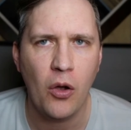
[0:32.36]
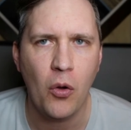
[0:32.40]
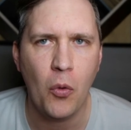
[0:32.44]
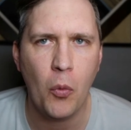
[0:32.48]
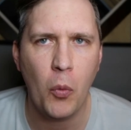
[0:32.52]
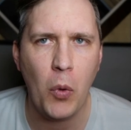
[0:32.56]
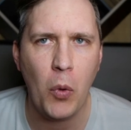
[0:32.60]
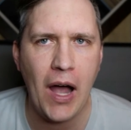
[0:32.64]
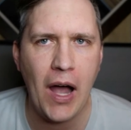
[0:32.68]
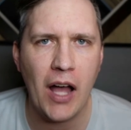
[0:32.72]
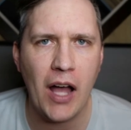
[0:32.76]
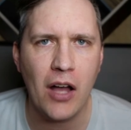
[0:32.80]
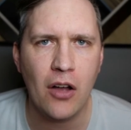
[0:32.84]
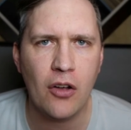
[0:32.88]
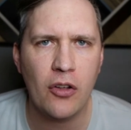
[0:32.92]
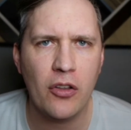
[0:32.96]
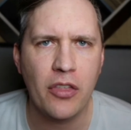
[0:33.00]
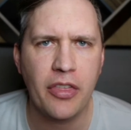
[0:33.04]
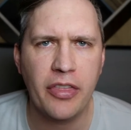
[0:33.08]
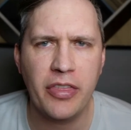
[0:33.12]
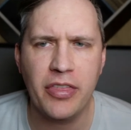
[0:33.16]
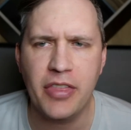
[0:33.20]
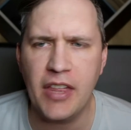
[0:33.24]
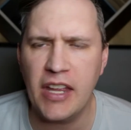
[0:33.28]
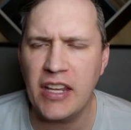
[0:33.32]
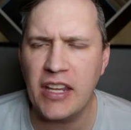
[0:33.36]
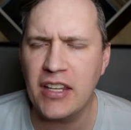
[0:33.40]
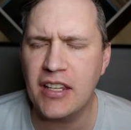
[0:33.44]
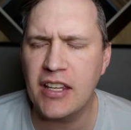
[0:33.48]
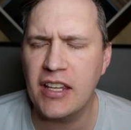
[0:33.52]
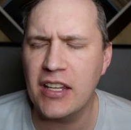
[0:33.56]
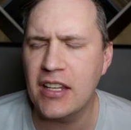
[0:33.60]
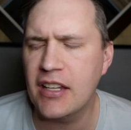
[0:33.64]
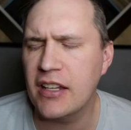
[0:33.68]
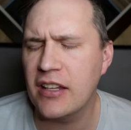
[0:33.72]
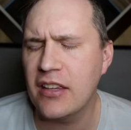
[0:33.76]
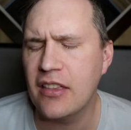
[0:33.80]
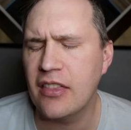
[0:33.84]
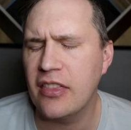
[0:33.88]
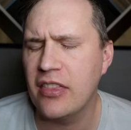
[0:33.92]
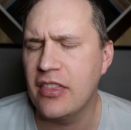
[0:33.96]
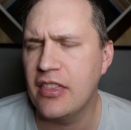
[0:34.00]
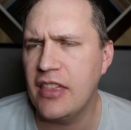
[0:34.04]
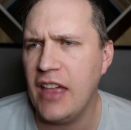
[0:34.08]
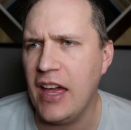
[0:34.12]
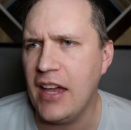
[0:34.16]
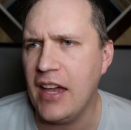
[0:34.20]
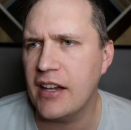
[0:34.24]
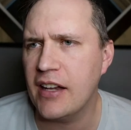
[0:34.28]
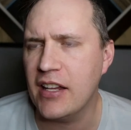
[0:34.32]
while thinking
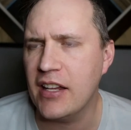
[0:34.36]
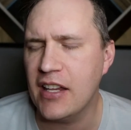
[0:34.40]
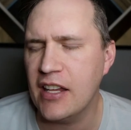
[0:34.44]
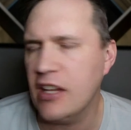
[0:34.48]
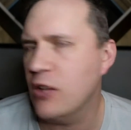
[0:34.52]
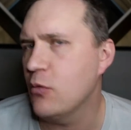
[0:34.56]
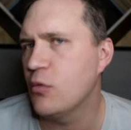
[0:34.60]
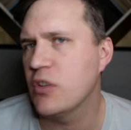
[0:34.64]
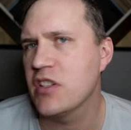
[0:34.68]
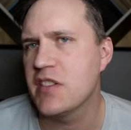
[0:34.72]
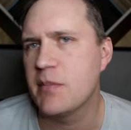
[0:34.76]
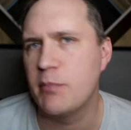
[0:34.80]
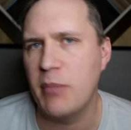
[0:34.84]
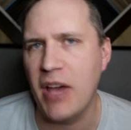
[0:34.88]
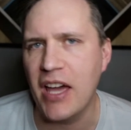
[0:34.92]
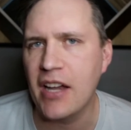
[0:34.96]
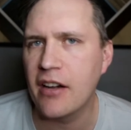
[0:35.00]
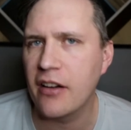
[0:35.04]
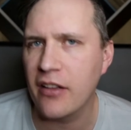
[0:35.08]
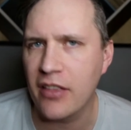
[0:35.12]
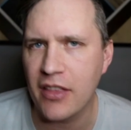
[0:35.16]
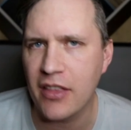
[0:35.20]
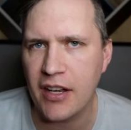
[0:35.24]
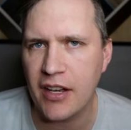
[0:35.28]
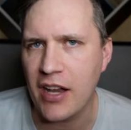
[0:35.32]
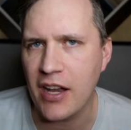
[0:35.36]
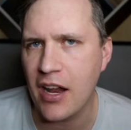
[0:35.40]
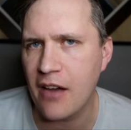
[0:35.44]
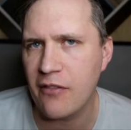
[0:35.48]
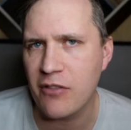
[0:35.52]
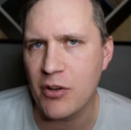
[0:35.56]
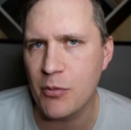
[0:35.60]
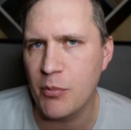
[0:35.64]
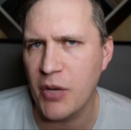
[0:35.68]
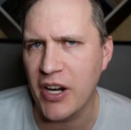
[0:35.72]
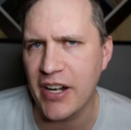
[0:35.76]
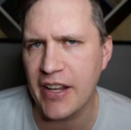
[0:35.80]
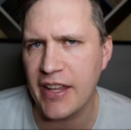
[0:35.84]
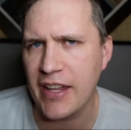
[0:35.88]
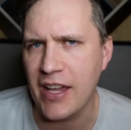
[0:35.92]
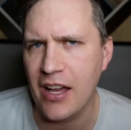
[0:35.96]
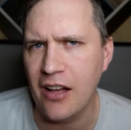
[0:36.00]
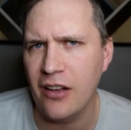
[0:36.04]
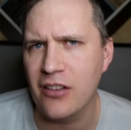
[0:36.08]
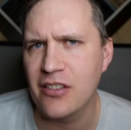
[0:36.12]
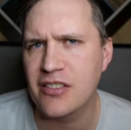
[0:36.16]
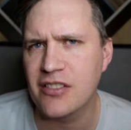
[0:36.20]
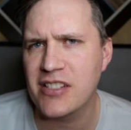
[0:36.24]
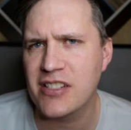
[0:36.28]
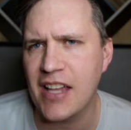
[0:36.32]
that he was better than everybody
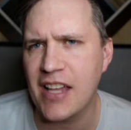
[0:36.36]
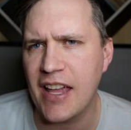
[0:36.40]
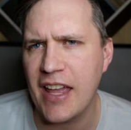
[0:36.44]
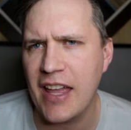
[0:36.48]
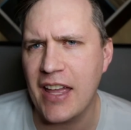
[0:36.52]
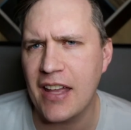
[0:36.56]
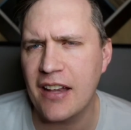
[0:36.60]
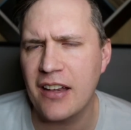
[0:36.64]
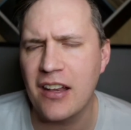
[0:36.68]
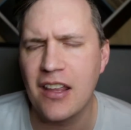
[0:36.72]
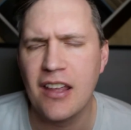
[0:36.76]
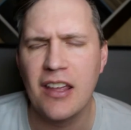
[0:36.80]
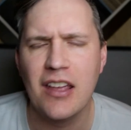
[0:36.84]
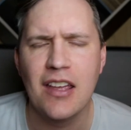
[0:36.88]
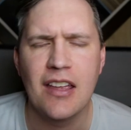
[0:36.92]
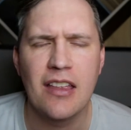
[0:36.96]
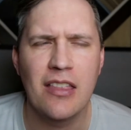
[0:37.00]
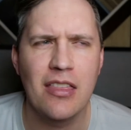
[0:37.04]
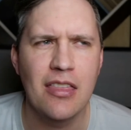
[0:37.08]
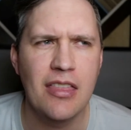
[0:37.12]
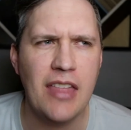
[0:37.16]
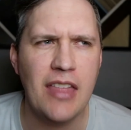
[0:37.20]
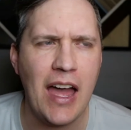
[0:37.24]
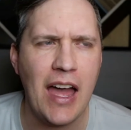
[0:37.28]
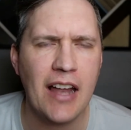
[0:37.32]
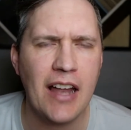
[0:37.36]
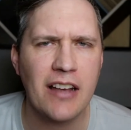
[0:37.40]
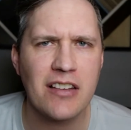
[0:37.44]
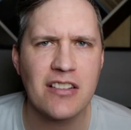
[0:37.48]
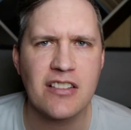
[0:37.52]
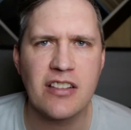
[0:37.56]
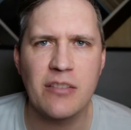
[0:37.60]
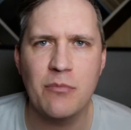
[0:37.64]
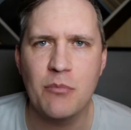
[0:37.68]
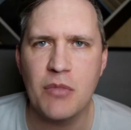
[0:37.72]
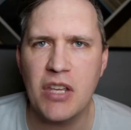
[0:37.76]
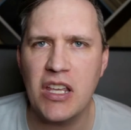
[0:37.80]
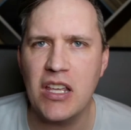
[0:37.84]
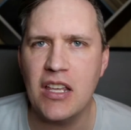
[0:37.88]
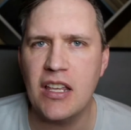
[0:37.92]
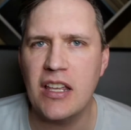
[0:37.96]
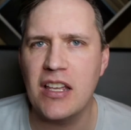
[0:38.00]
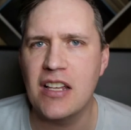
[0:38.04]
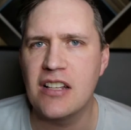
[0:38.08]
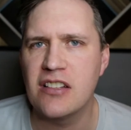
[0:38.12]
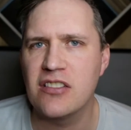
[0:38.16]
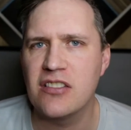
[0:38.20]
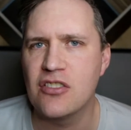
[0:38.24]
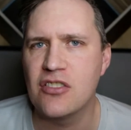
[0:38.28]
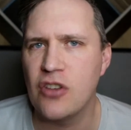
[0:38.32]
else. And that to me
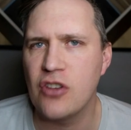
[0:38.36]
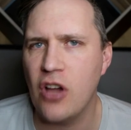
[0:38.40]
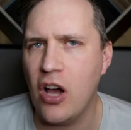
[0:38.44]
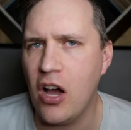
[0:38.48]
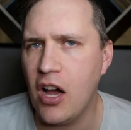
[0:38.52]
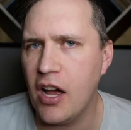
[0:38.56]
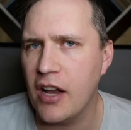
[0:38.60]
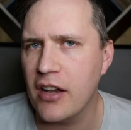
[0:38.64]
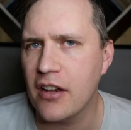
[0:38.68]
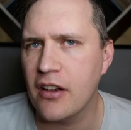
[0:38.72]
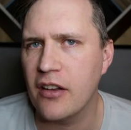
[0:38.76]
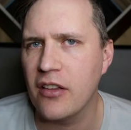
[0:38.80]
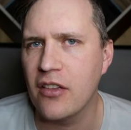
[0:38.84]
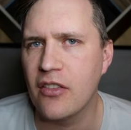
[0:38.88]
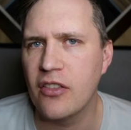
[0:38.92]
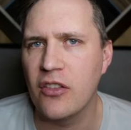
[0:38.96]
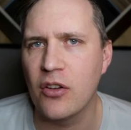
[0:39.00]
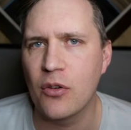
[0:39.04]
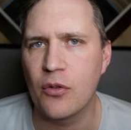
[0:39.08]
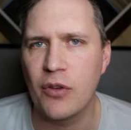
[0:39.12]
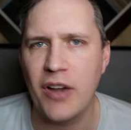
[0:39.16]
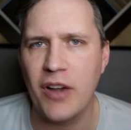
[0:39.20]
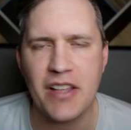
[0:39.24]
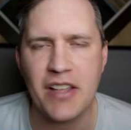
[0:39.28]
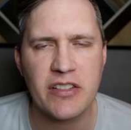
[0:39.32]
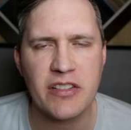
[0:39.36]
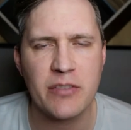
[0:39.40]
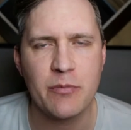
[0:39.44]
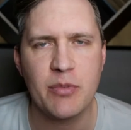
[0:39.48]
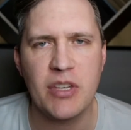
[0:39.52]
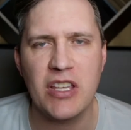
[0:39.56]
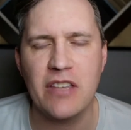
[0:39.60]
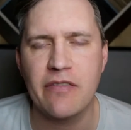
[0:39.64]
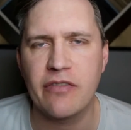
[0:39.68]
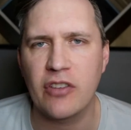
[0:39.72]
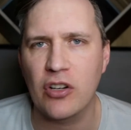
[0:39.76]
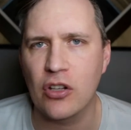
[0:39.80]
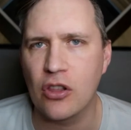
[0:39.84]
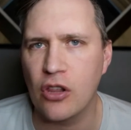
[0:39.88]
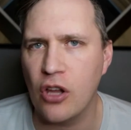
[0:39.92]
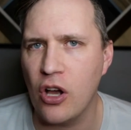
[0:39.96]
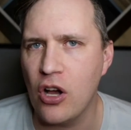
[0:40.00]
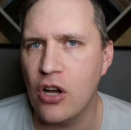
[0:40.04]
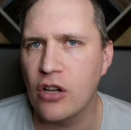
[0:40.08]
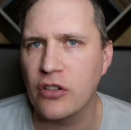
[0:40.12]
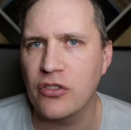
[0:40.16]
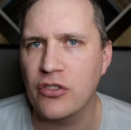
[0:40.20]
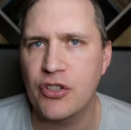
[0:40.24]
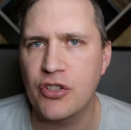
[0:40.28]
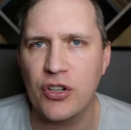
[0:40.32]
is not the recipe for
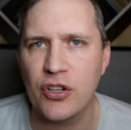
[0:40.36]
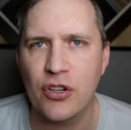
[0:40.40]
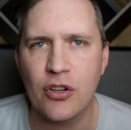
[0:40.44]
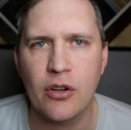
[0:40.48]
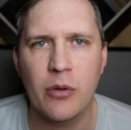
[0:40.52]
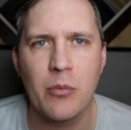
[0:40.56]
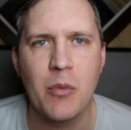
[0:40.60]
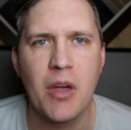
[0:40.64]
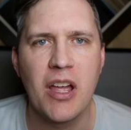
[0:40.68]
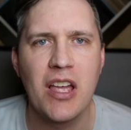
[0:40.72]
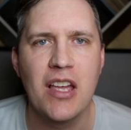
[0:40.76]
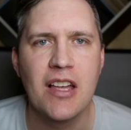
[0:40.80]
long-term